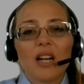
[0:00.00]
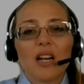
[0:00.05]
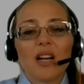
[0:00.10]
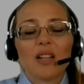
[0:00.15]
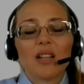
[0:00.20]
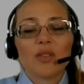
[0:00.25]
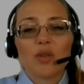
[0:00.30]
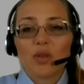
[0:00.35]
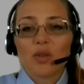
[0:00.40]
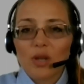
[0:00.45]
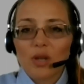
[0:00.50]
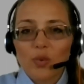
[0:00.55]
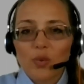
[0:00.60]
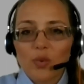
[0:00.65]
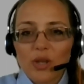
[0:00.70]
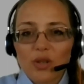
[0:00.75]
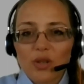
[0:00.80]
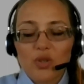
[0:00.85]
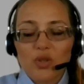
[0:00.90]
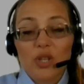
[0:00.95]
uh, not only
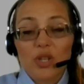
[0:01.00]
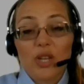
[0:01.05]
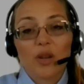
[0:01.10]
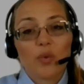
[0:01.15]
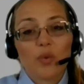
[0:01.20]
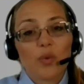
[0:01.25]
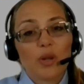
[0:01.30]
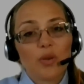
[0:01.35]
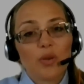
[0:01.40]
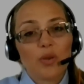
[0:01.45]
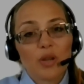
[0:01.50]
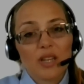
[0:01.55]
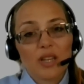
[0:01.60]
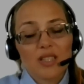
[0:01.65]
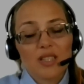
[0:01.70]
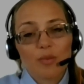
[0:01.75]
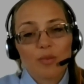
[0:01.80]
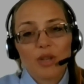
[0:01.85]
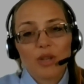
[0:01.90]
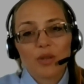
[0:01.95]
when you shake, when you're
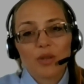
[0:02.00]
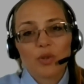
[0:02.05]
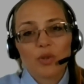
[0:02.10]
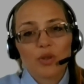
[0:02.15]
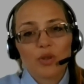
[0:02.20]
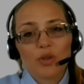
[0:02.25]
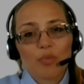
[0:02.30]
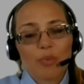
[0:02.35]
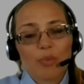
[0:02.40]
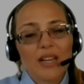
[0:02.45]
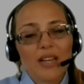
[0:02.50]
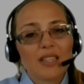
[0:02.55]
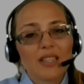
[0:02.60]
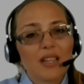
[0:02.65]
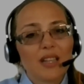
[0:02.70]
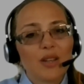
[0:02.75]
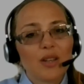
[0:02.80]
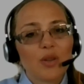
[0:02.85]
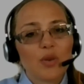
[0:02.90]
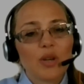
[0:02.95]
intimate with your
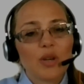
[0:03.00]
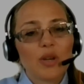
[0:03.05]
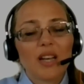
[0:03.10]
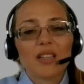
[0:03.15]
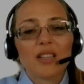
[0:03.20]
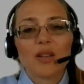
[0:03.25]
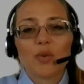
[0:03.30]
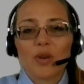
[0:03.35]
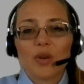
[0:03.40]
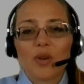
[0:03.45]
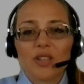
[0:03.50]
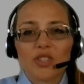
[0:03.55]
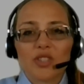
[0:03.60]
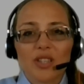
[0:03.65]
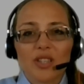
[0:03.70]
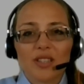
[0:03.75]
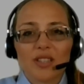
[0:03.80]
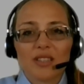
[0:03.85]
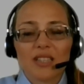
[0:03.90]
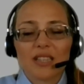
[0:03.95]
partner, you gotta wash
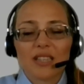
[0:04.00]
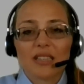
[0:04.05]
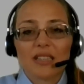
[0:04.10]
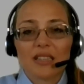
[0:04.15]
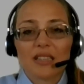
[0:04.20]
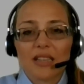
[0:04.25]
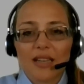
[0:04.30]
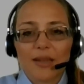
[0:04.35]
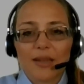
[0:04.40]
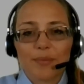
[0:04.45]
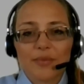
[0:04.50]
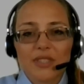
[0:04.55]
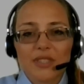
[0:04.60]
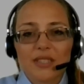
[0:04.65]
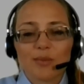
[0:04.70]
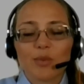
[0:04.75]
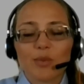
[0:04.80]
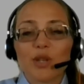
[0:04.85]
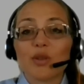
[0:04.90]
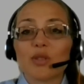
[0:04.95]
100
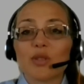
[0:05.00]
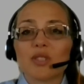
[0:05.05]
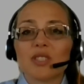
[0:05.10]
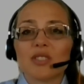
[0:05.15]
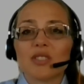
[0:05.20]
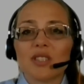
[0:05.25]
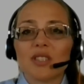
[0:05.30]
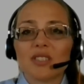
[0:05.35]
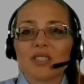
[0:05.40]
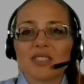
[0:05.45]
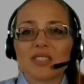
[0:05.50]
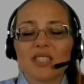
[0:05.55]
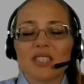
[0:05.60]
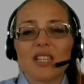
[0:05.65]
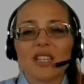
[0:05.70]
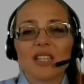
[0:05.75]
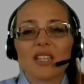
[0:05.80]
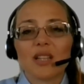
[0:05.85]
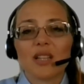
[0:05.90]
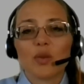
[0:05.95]
times because it's
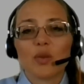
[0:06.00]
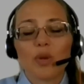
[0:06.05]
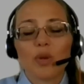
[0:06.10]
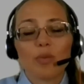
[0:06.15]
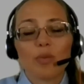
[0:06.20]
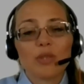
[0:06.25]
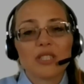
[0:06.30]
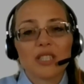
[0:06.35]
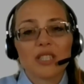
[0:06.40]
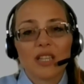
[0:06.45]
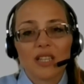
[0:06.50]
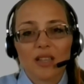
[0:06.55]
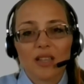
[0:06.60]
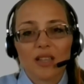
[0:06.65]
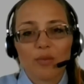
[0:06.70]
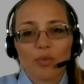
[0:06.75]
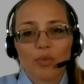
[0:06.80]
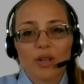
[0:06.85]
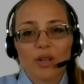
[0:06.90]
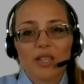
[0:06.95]
considered that women are
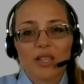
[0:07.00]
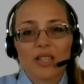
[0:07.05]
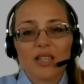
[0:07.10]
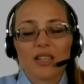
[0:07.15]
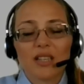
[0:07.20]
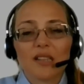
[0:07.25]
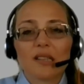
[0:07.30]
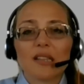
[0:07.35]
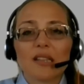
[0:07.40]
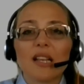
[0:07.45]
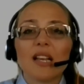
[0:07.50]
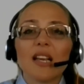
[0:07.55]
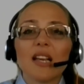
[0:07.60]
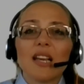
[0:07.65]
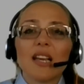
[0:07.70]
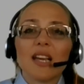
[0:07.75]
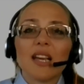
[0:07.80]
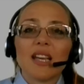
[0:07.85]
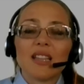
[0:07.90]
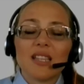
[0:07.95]
diabolical
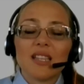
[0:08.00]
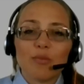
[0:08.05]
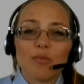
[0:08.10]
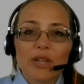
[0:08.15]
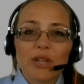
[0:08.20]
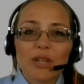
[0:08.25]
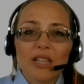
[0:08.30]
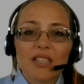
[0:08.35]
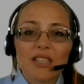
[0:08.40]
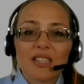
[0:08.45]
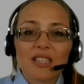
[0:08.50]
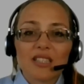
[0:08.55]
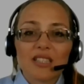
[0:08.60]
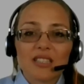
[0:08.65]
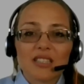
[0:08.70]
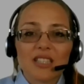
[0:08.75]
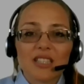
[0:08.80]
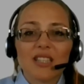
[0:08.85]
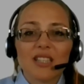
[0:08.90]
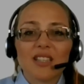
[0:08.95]
and they bring the
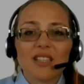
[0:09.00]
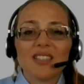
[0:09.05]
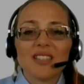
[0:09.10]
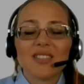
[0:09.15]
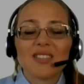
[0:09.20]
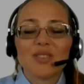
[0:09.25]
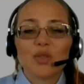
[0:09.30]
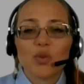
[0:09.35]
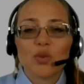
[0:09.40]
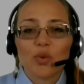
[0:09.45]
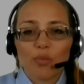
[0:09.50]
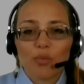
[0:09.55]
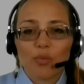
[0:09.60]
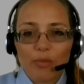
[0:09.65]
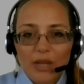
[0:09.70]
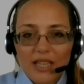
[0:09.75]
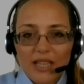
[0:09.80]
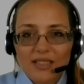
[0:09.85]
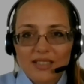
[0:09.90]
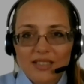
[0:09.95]
sinning to
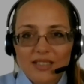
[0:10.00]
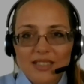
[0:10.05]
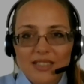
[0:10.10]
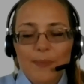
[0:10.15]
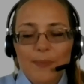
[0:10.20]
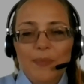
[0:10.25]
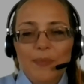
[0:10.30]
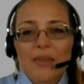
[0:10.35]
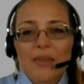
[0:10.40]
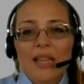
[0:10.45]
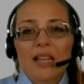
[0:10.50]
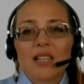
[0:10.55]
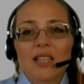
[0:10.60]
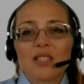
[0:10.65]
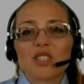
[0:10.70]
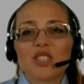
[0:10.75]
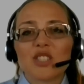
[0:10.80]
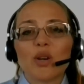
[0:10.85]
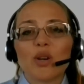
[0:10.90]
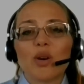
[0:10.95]
men's.
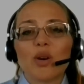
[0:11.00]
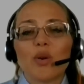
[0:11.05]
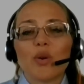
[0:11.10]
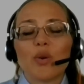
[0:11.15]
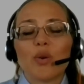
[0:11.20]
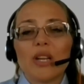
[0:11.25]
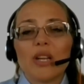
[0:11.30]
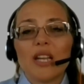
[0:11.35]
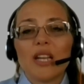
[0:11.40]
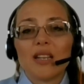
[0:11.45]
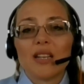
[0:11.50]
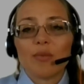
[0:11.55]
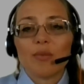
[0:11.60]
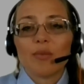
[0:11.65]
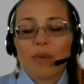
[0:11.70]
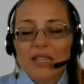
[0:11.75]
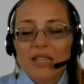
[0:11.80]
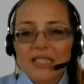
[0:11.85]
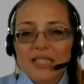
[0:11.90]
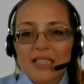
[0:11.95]
So in
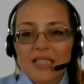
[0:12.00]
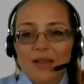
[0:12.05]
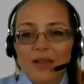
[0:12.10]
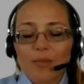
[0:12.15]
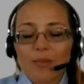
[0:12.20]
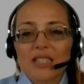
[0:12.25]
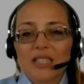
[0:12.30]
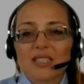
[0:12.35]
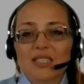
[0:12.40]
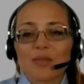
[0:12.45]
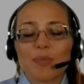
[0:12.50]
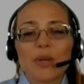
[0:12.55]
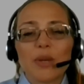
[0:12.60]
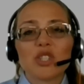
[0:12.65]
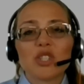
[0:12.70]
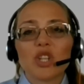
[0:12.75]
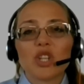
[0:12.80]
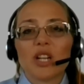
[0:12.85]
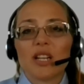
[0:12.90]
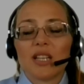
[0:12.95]
Muslim,
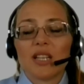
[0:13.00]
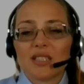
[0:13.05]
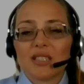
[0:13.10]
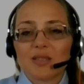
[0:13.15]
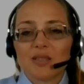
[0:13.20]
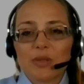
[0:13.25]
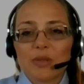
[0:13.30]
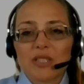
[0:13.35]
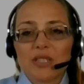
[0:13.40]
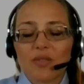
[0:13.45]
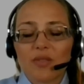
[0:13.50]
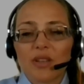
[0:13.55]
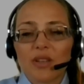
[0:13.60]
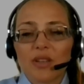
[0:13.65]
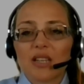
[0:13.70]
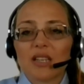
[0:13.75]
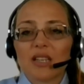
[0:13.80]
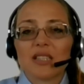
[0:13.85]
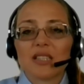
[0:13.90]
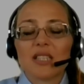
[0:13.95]
especially in
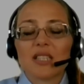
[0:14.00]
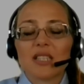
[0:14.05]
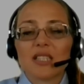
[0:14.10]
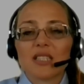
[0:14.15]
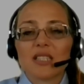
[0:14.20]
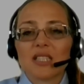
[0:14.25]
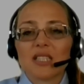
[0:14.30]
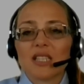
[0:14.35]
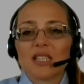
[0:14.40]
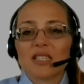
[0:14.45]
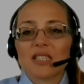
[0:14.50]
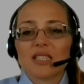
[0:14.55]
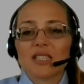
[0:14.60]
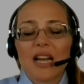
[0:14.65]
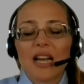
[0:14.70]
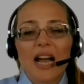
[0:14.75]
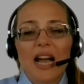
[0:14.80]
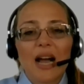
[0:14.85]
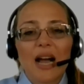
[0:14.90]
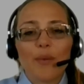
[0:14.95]
specific countries, it's
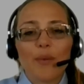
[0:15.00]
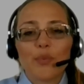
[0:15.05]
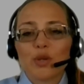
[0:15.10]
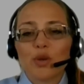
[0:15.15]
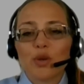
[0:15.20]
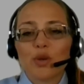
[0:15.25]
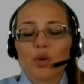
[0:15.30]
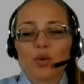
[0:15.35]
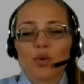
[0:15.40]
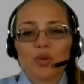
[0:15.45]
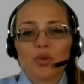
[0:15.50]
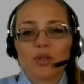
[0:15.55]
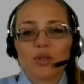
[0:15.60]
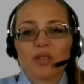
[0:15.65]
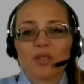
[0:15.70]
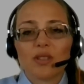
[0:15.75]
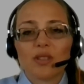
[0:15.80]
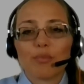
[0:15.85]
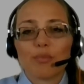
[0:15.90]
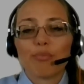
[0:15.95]
absolute
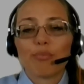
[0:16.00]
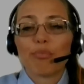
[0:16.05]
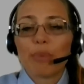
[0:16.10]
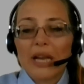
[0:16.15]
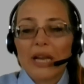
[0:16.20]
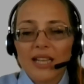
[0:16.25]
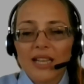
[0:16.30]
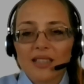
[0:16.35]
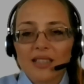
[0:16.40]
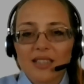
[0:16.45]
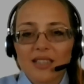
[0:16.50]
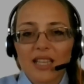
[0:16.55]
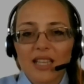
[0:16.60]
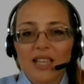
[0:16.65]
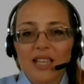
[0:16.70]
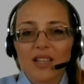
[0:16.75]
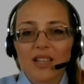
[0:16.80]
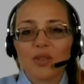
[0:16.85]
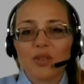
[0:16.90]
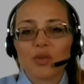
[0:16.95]
uh, bad
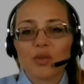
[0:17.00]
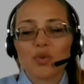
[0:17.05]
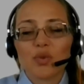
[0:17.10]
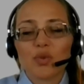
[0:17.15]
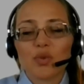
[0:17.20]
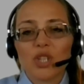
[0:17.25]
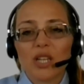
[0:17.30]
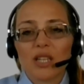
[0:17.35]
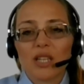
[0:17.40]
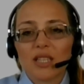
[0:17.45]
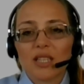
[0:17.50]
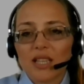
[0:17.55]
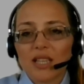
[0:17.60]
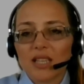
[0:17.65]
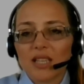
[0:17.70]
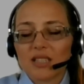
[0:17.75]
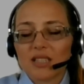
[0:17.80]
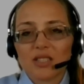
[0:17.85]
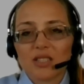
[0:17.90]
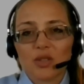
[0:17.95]
thing to shake
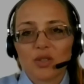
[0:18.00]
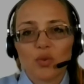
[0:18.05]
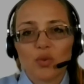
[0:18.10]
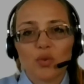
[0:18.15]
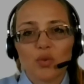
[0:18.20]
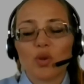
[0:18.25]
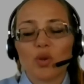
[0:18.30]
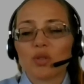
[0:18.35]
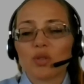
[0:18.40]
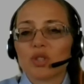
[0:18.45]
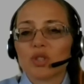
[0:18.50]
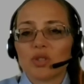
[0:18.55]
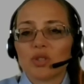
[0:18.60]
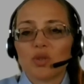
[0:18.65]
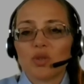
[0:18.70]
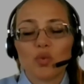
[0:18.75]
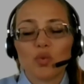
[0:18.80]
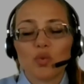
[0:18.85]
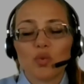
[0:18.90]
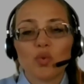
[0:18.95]
hands. You not
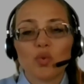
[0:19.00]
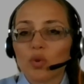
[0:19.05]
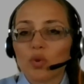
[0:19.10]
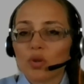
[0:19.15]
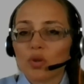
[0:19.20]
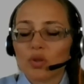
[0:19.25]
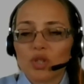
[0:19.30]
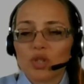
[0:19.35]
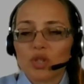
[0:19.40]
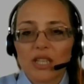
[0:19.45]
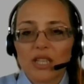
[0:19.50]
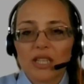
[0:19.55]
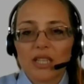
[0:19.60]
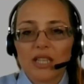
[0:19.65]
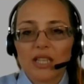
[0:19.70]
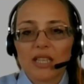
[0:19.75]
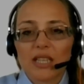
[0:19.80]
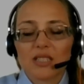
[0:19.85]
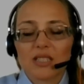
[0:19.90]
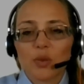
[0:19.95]
you do not shake
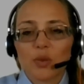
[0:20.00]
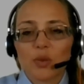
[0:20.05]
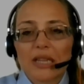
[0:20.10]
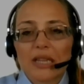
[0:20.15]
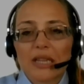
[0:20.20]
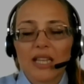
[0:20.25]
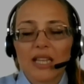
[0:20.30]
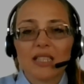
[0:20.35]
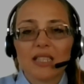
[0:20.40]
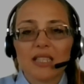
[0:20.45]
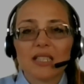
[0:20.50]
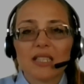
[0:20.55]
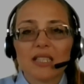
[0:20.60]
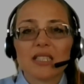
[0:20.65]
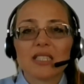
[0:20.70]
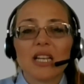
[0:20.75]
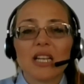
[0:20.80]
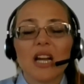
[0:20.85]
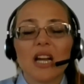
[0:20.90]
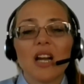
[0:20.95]
hands with
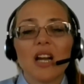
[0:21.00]
ladies.